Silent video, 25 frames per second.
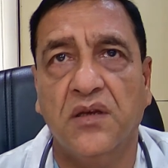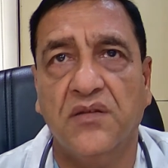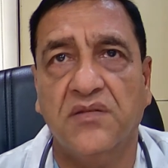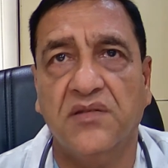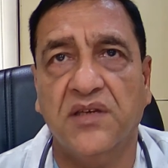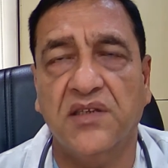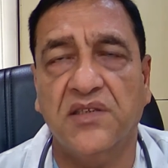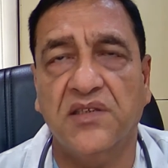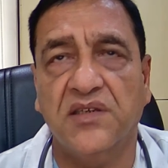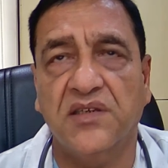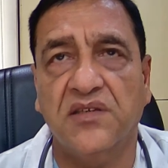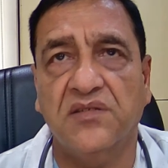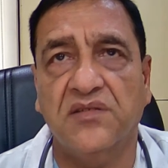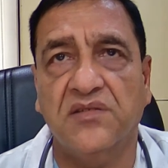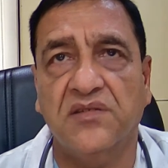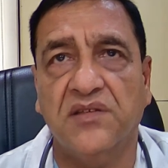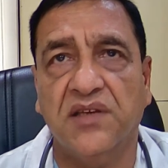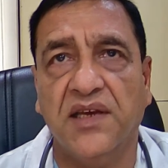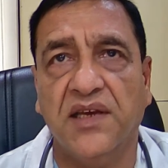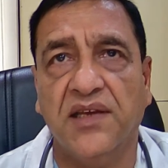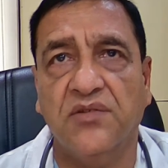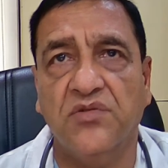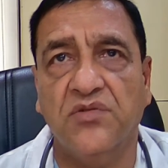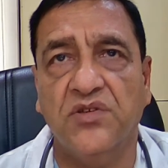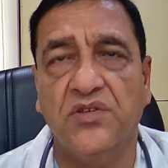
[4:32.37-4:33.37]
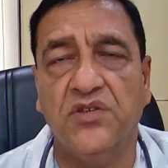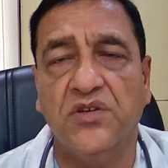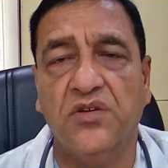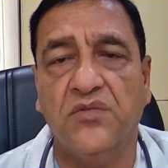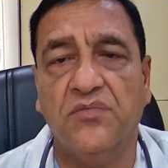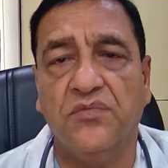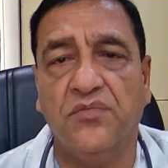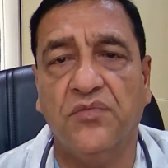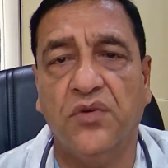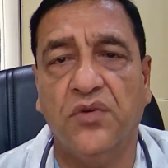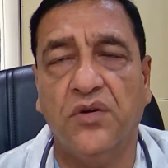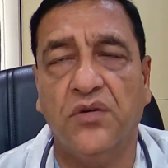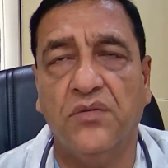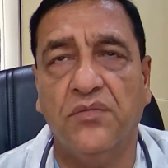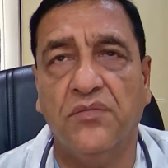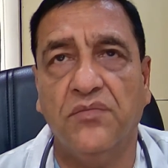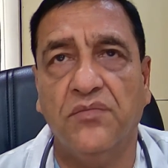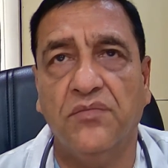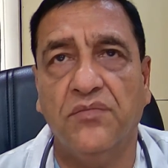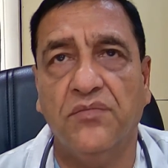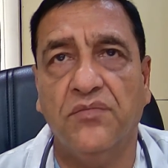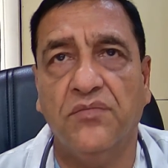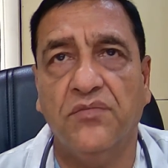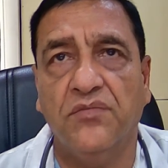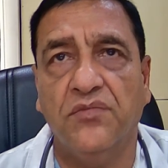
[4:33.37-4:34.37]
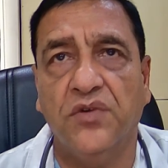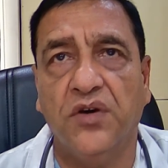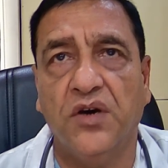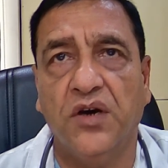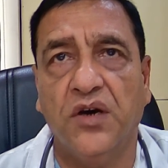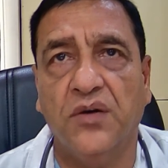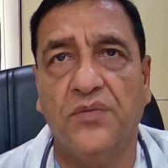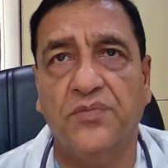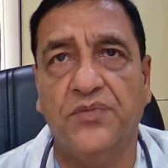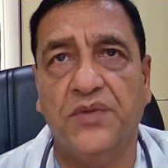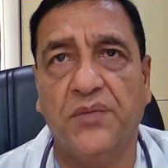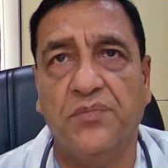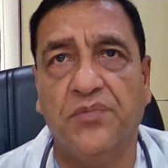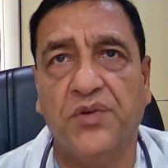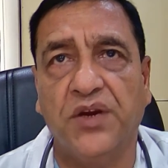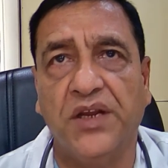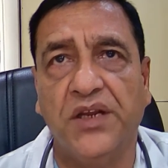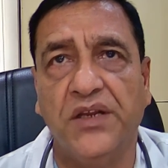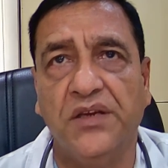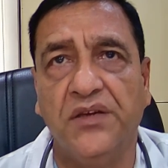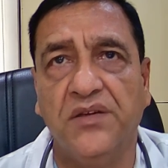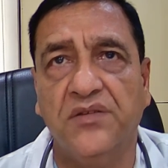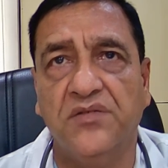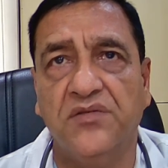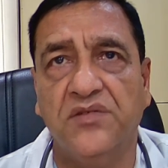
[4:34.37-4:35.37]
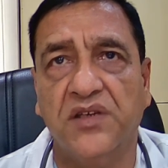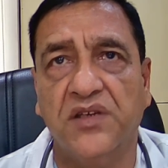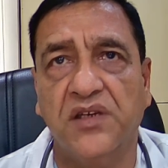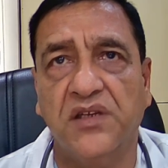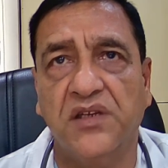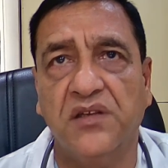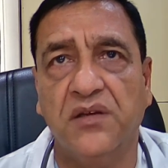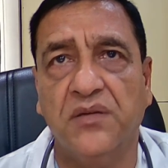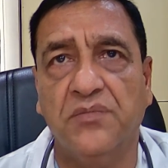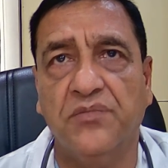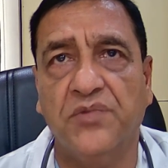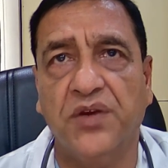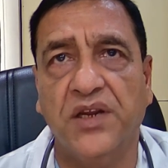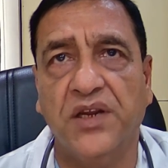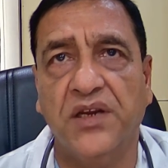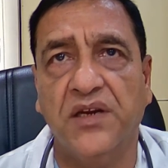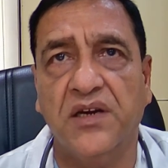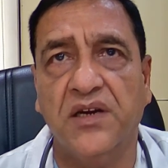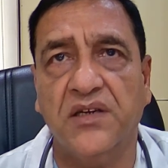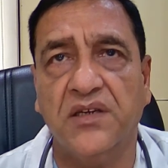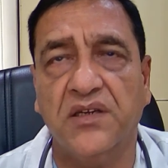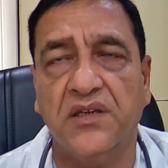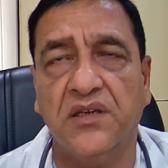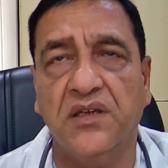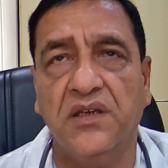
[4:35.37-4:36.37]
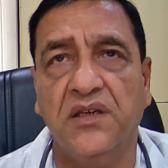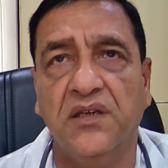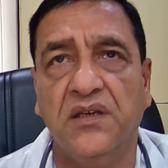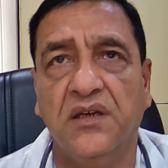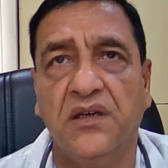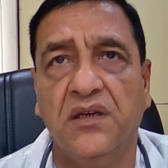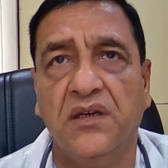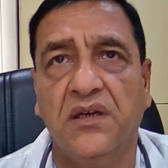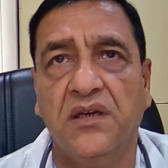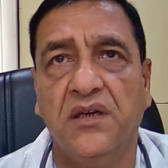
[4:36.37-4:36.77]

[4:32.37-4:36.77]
such as aneurysm of the brain artery